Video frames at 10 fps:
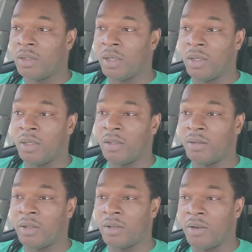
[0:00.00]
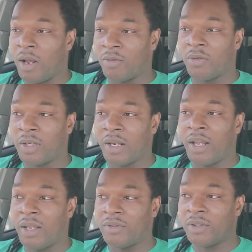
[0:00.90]
And I was on the
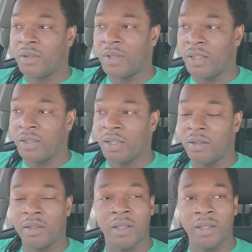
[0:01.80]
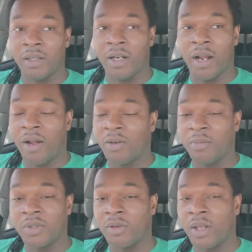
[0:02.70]
lives and stuff like that, and all of
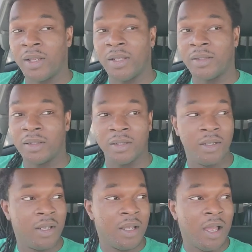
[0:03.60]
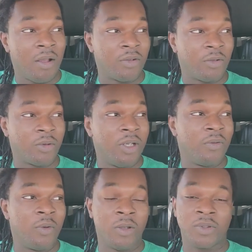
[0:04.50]
them sold out instantly. I was on three
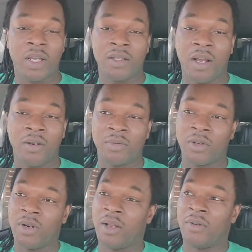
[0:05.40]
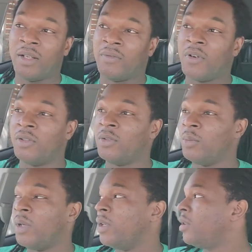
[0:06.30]
different websites, all of them sold out in like the first two
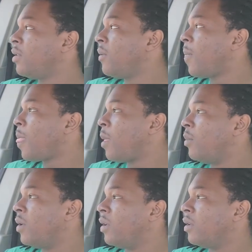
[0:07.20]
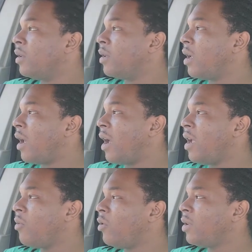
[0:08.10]
minutes. But I
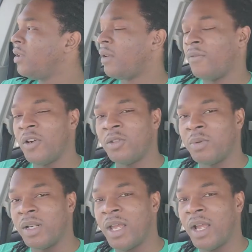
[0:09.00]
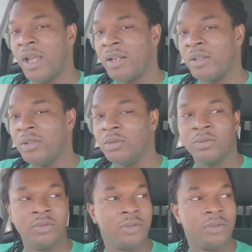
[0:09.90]
ain't want these at first, but now I kind of do.